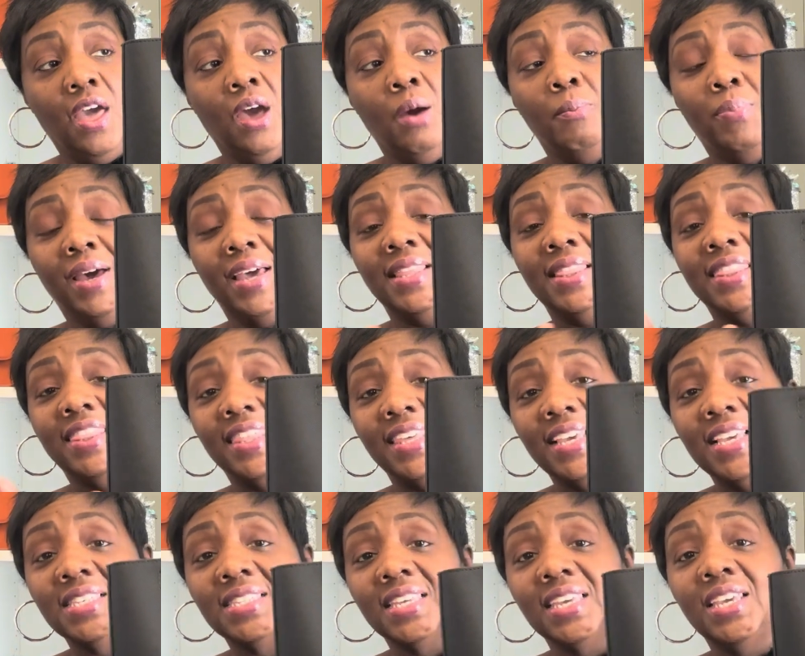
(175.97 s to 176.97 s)
But
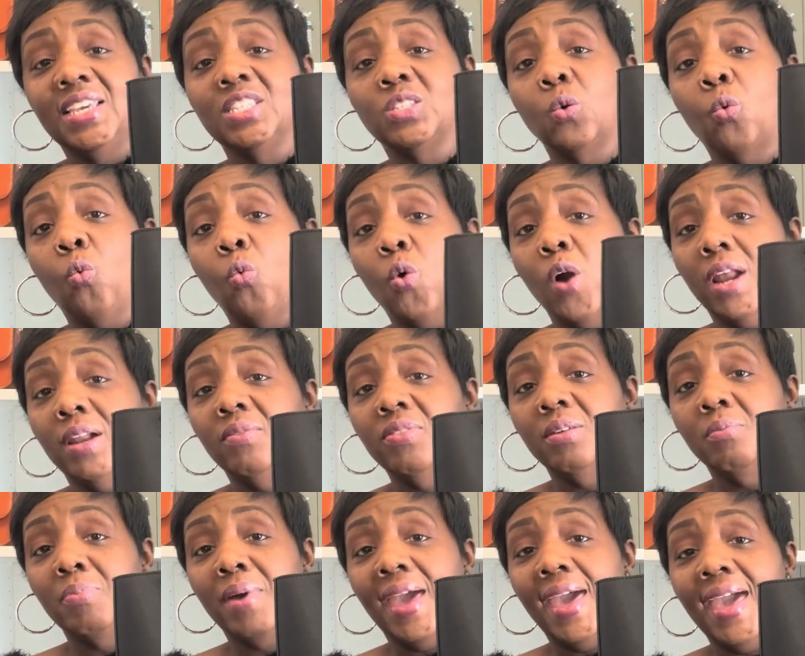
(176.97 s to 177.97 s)
this is one of the
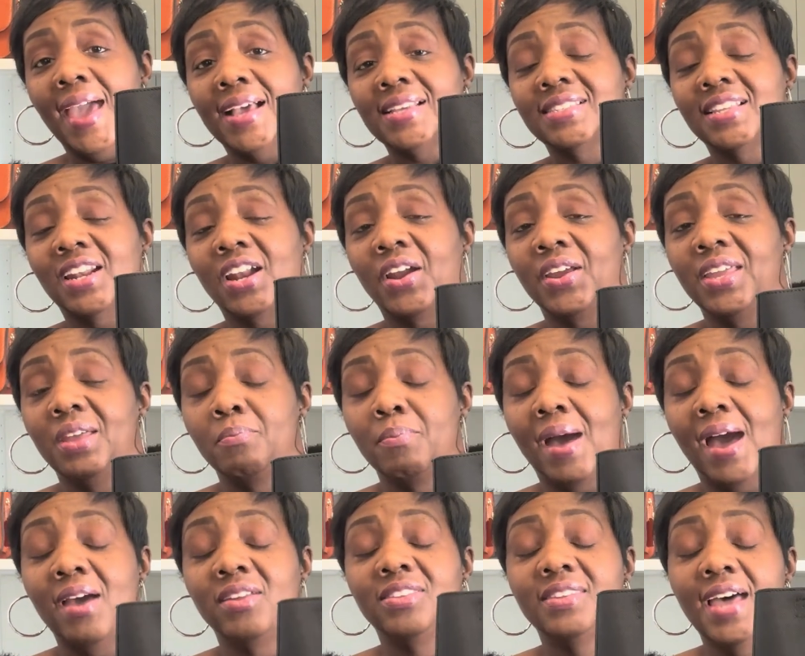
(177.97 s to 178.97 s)
bags that are in
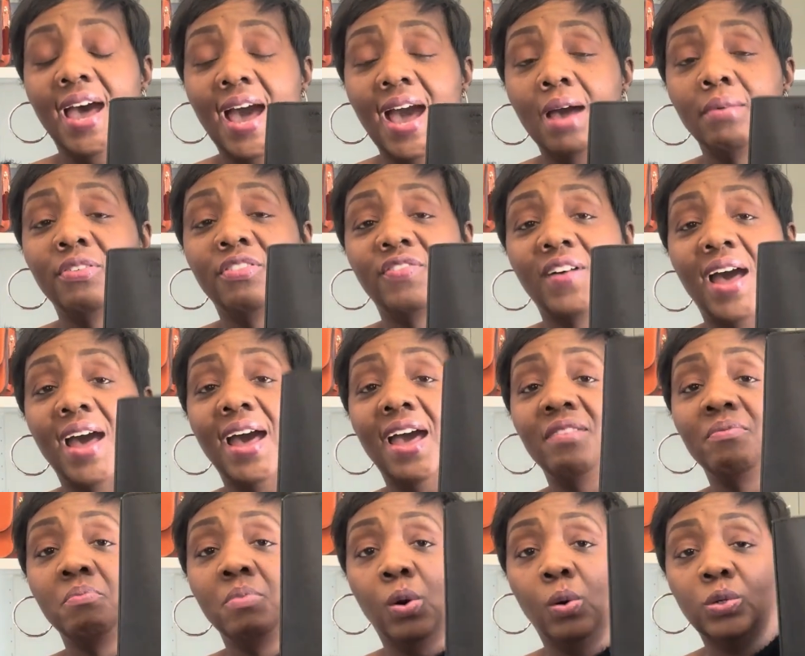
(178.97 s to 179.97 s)
my top 5
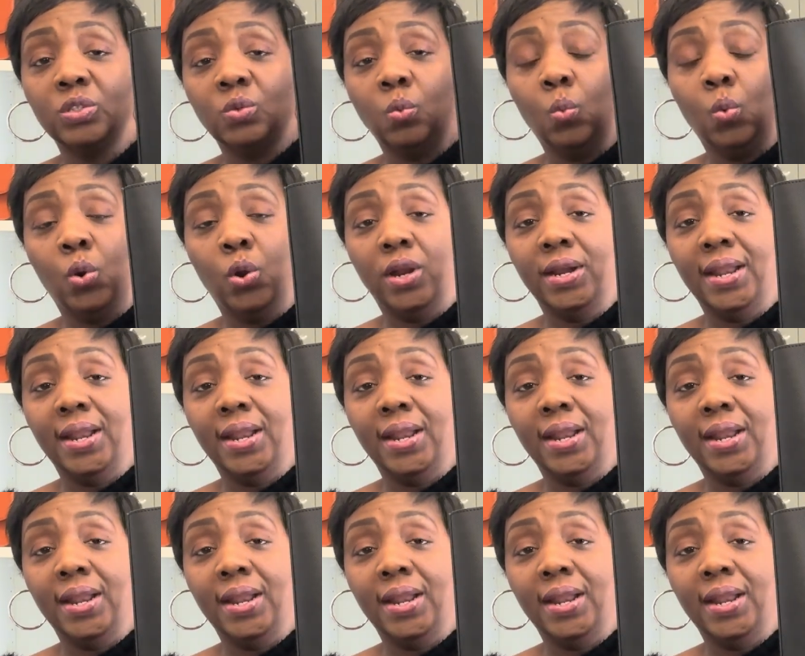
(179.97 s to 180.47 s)
most worn